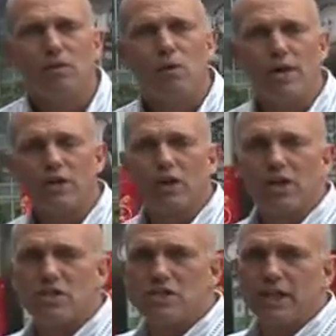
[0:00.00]
what you're
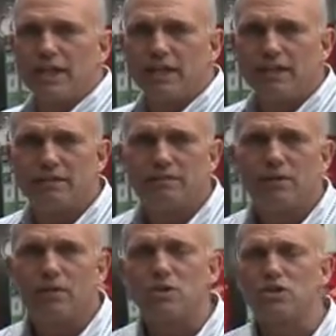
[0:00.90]
gonna see,
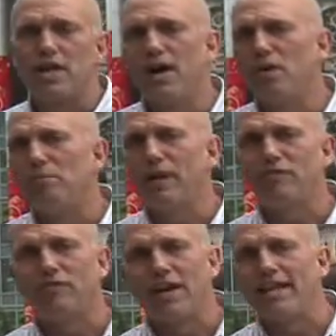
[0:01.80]
which is now a big
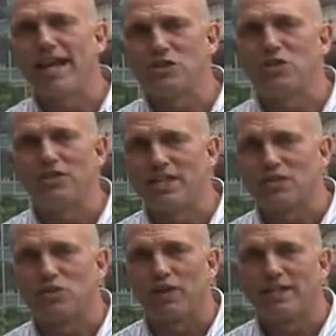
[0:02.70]
financial
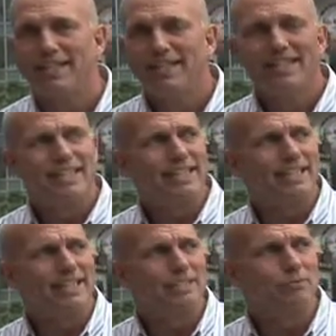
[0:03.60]
district,
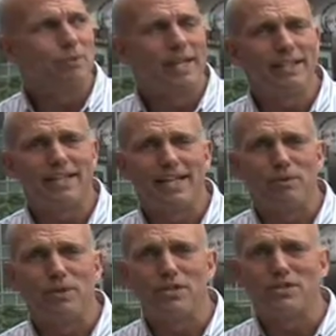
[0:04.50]
well, it
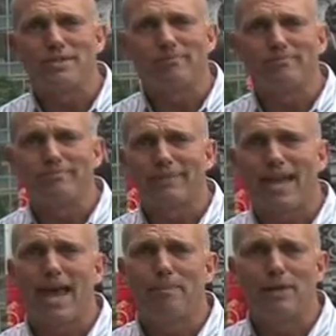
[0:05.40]
was
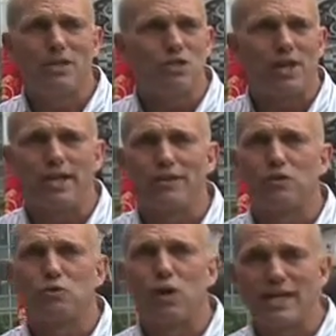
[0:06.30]
cabbage and
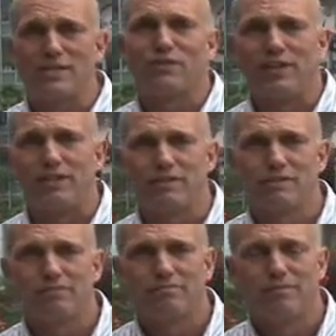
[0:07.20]
rice
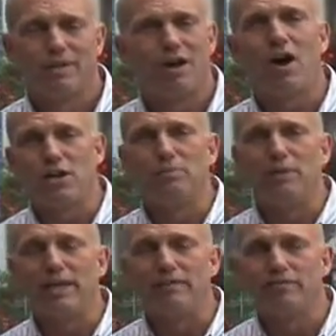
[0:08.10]
fields. Hard to
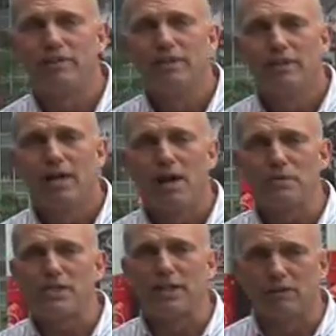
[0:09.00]
believe. I
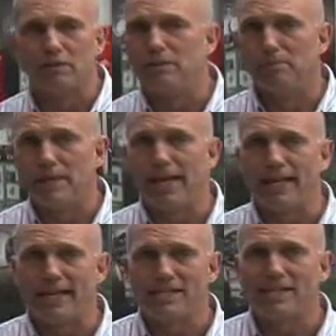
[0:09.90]
was here in the
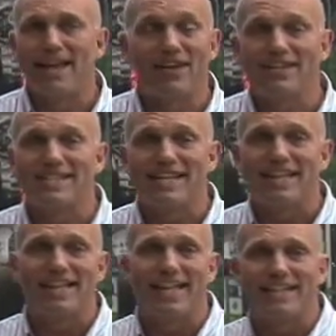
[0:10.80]
mid-80s, and now to
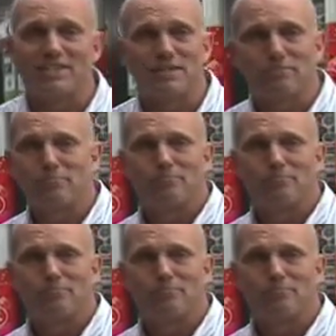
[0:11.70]
see that it's